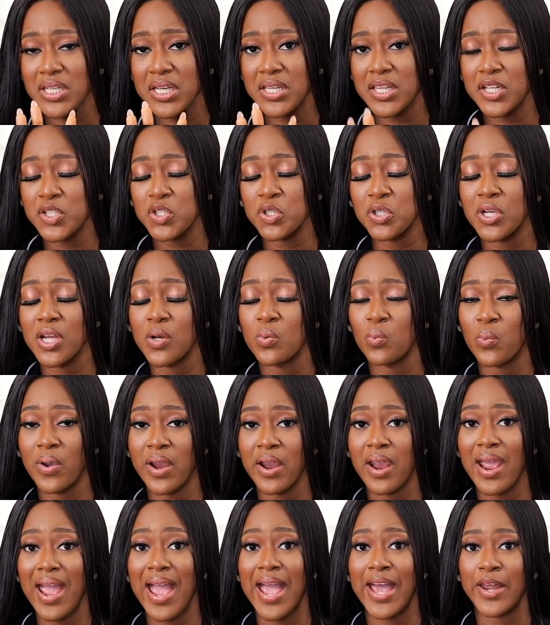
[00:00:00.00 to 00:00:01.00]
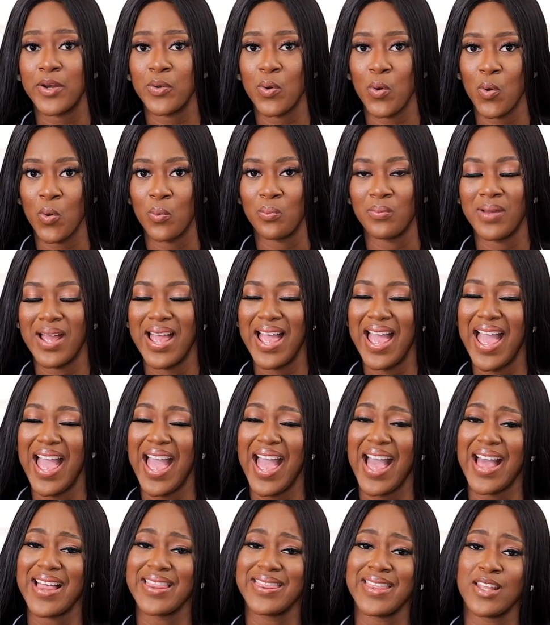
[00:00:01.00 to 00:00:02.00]
that you can wear at home.
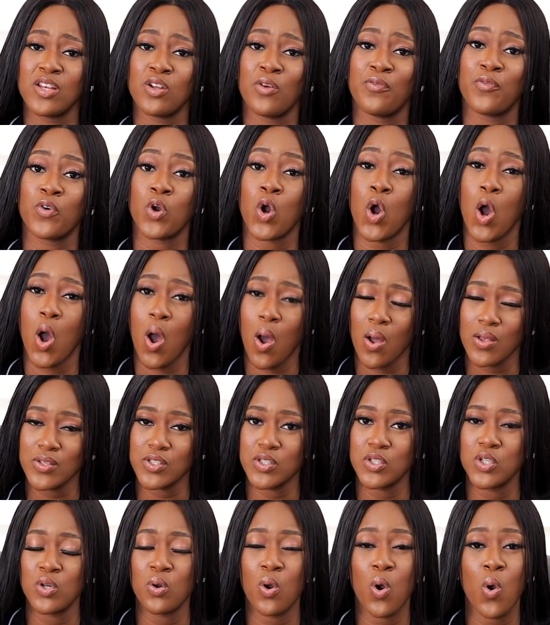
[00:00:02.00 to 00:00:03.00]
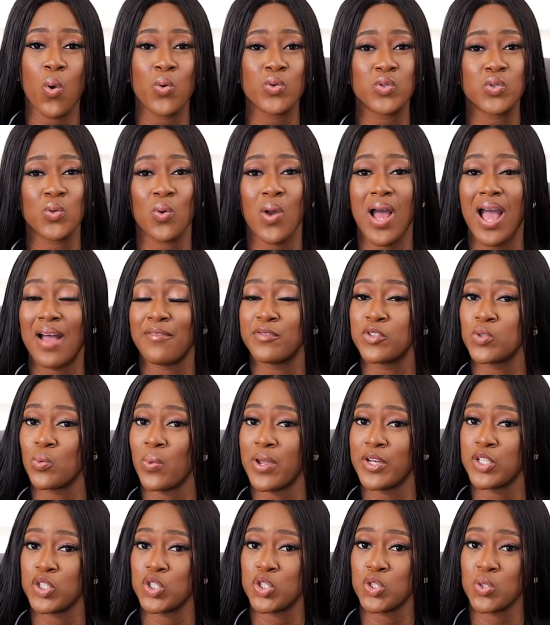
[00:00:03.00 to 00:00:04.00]
And then of course you also have
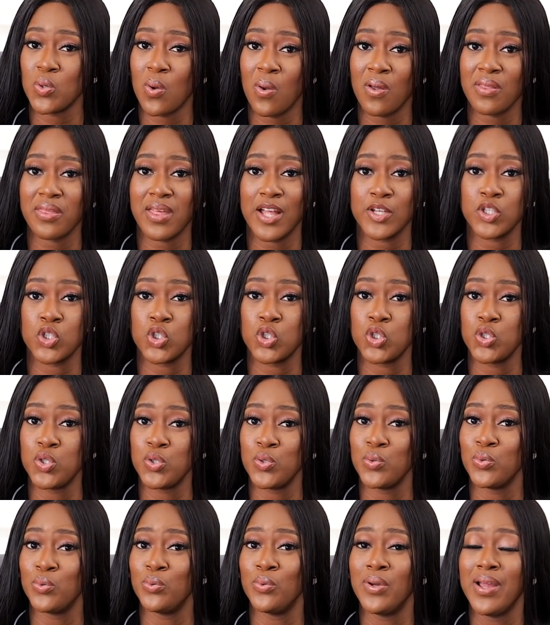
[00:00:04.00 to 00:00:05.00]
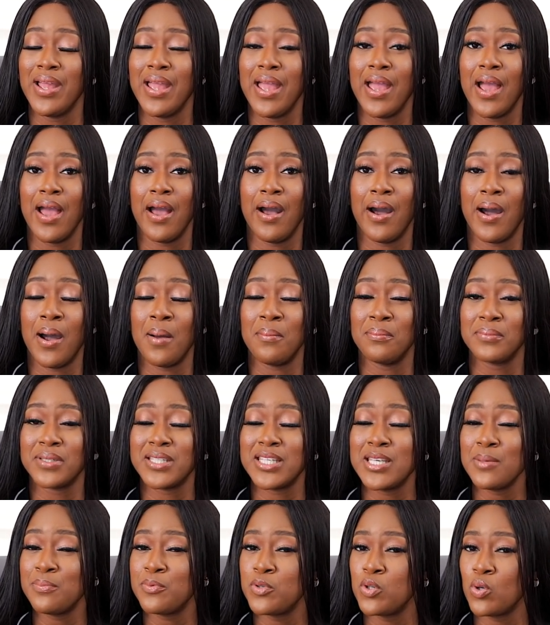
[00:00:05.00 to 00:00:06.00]
to ensure that you
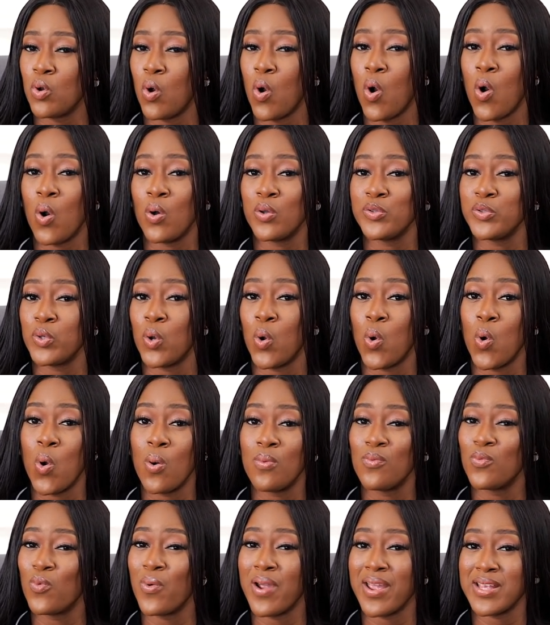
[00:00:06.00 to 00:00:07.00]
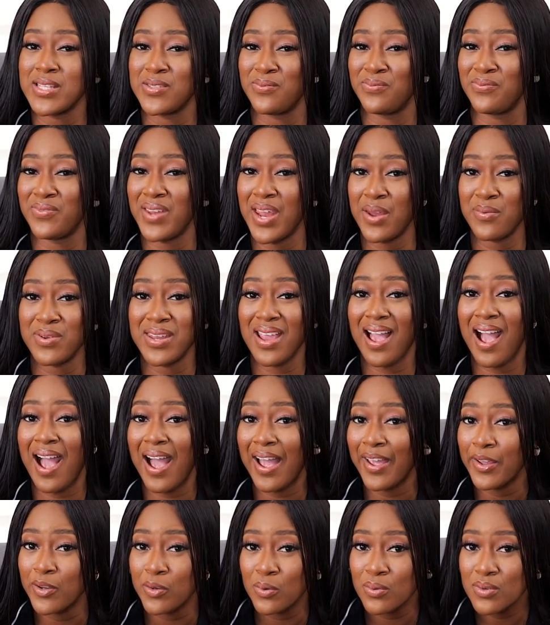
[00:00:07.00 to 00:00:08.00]
keep all your homewares very
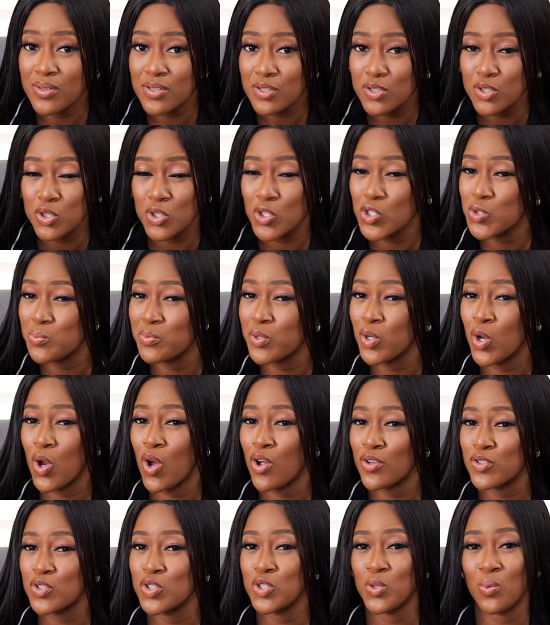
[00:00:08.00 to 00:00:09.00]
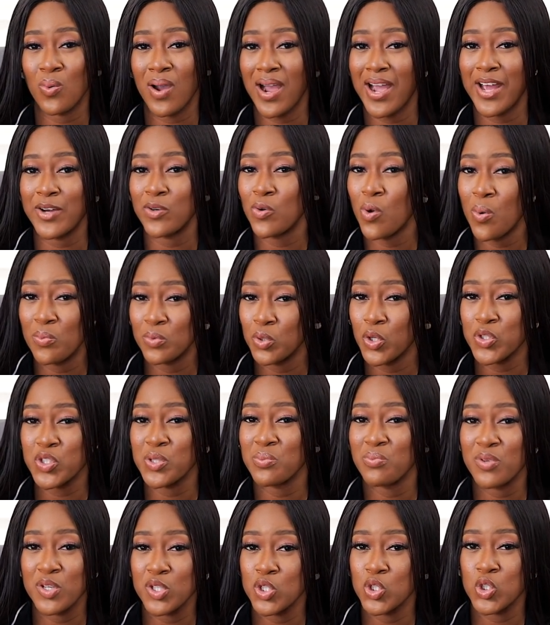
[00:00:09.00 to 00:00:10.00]
ironed. Just because you are at home
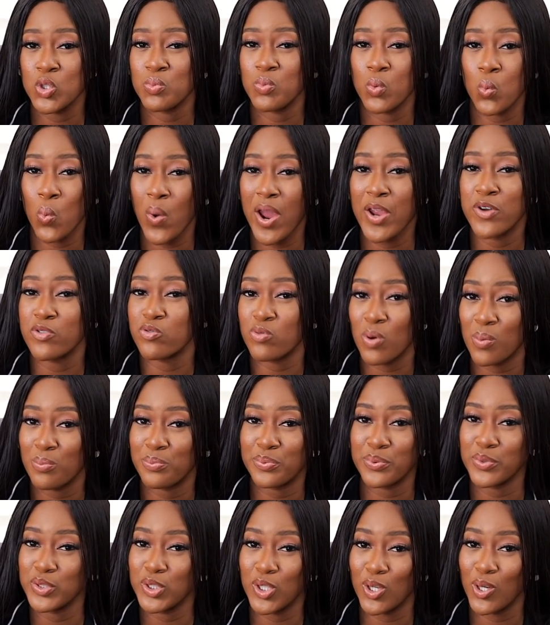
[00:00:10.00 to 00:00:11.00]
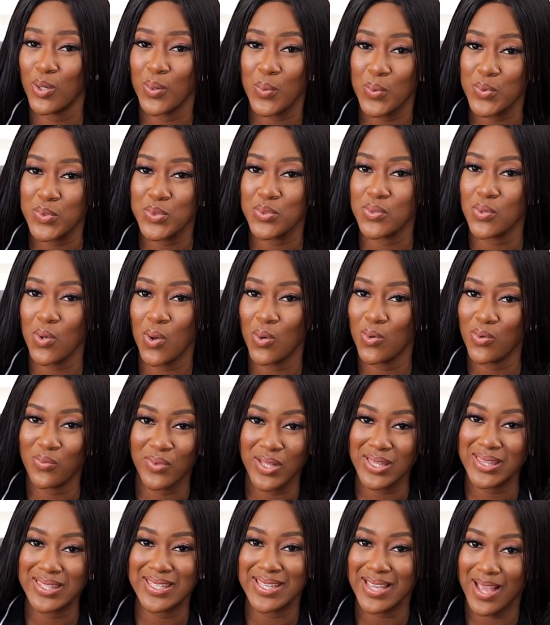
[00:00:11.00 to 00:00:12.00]
doesn't mean you should be wearing rumpled clothes all
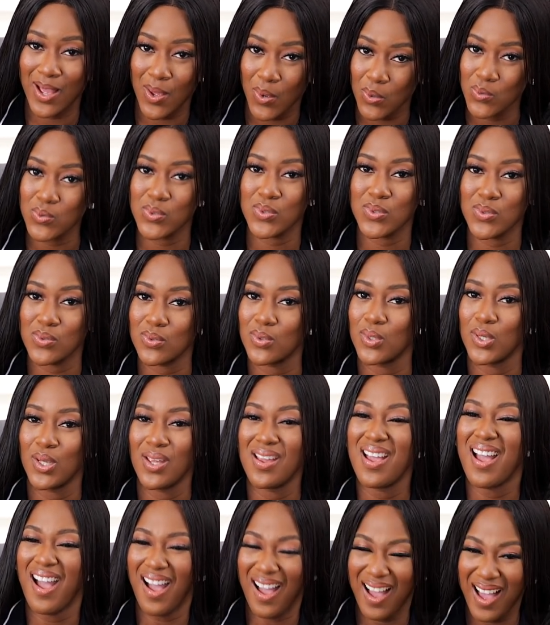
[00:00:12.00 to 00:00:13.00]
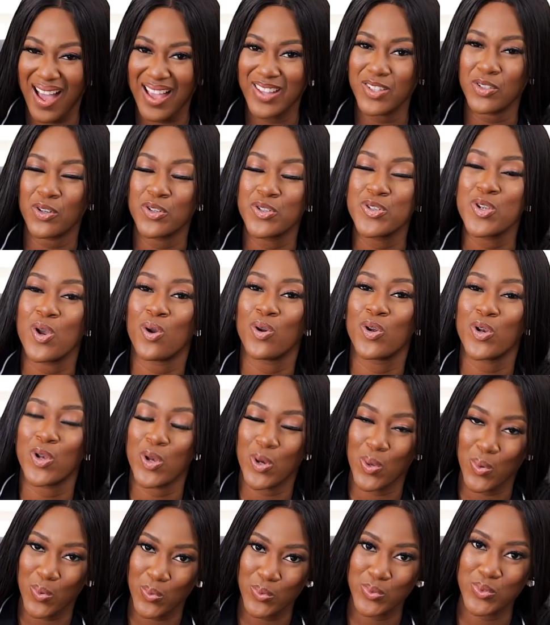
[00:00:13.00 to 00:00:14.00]
over the house. Iron your
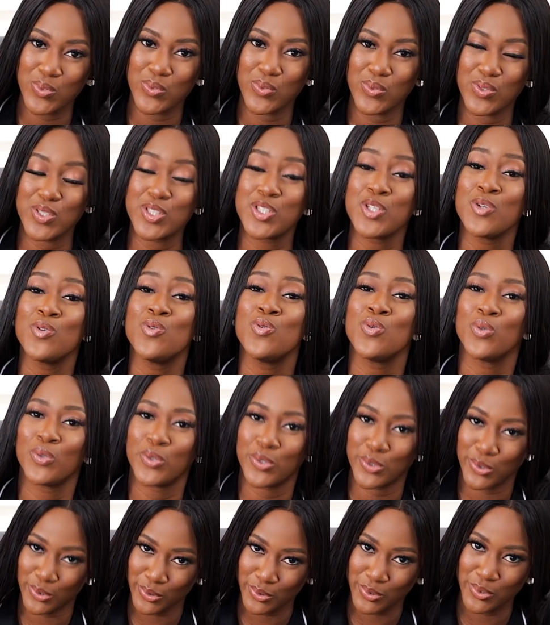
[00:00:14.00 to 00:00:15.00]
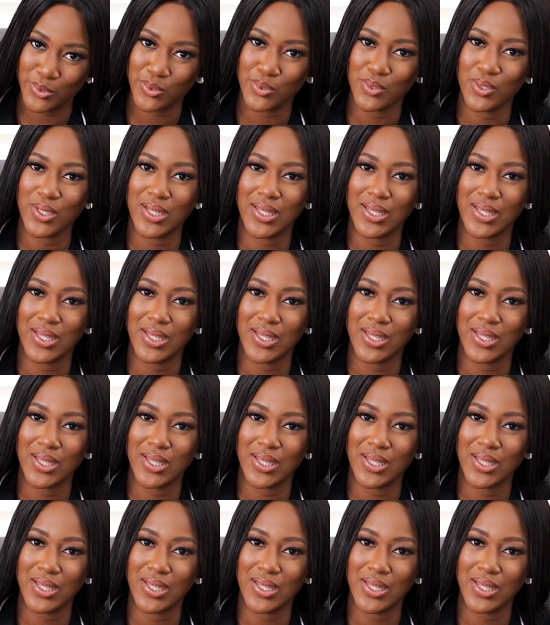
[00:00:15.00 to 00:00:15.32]
clothes, still look good,